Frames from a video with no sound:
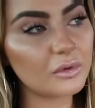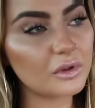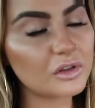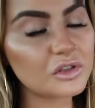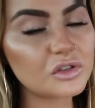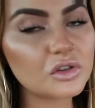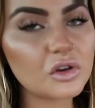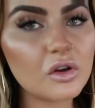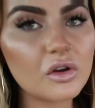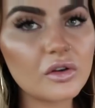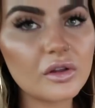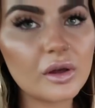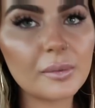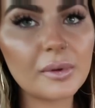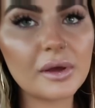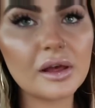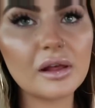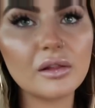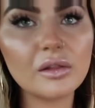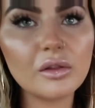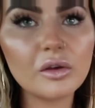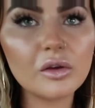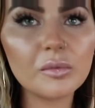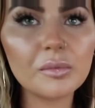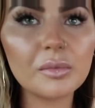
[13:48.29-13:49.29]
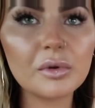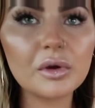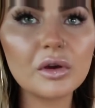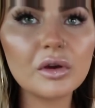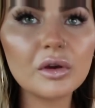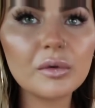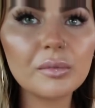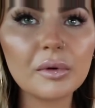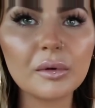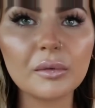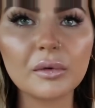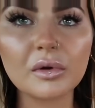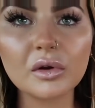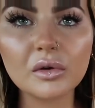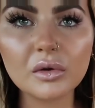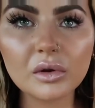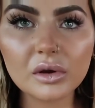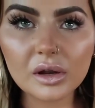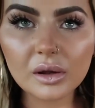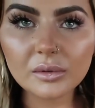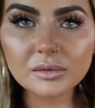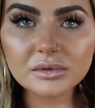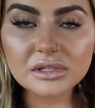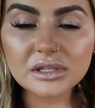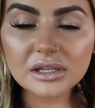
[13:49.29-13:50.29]
We shot a bit of lookbook but we're
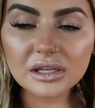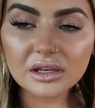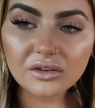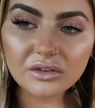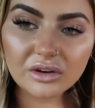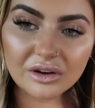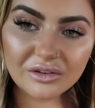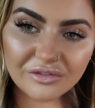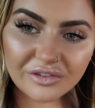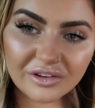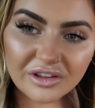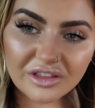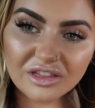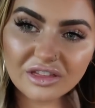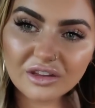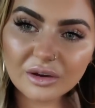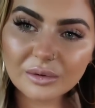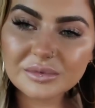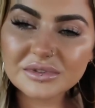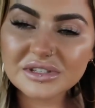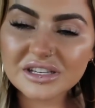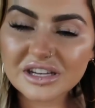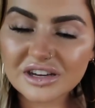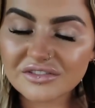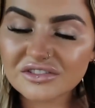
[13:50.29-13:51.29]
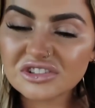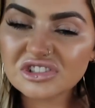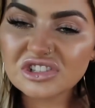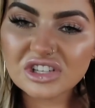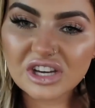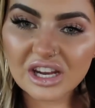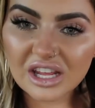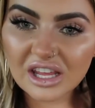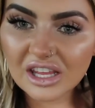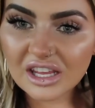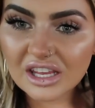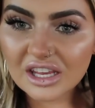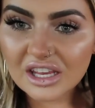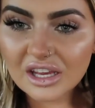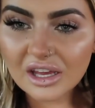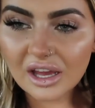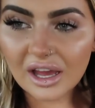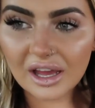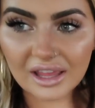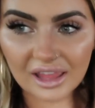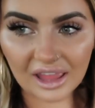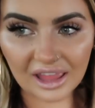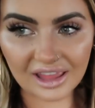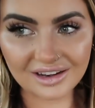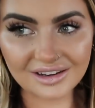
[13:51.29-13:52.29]
going up to the Griffith Observatory
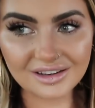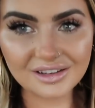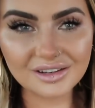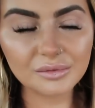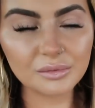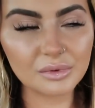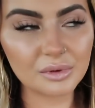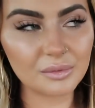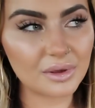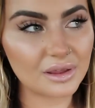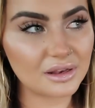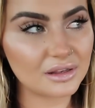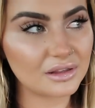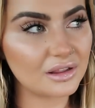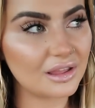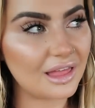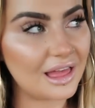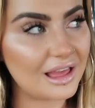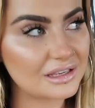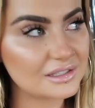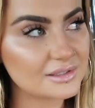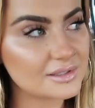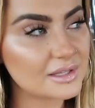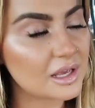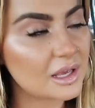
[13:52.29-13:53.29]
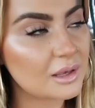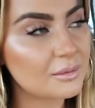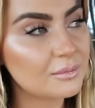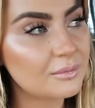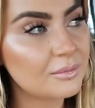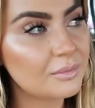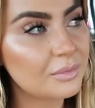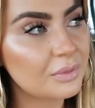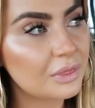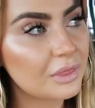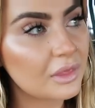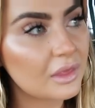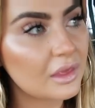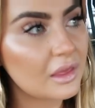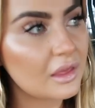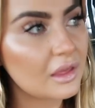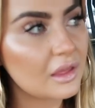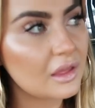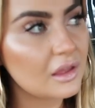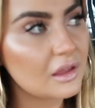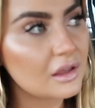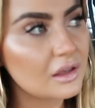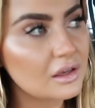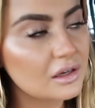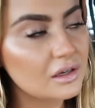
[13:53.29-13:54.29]
again. We went last time.
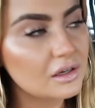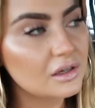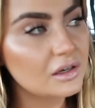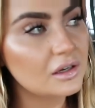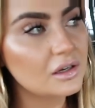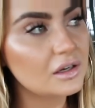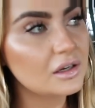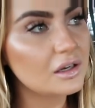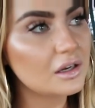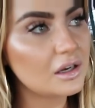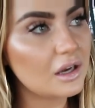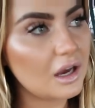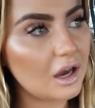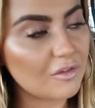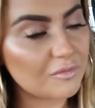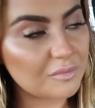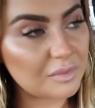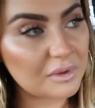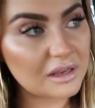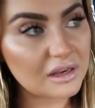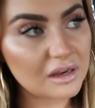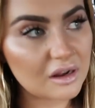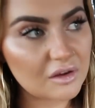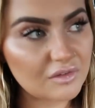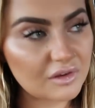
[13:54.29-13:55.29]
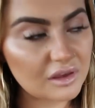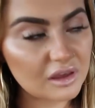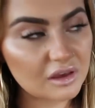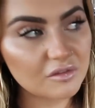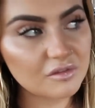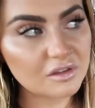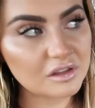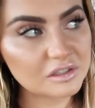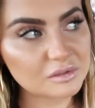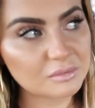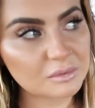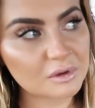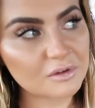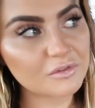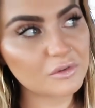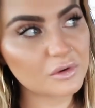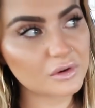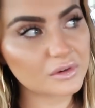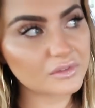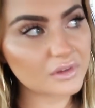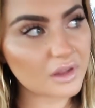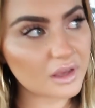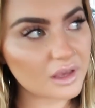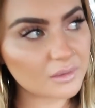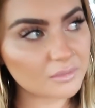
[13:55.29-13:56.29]
I've been, I think I've, this is my
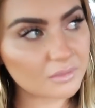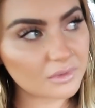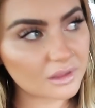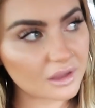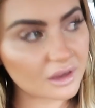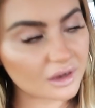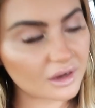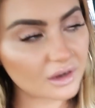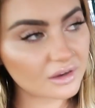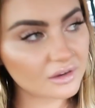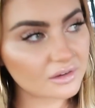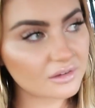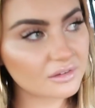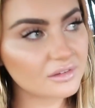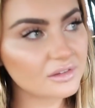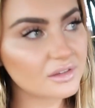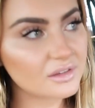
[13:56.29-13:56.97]
fourth time there.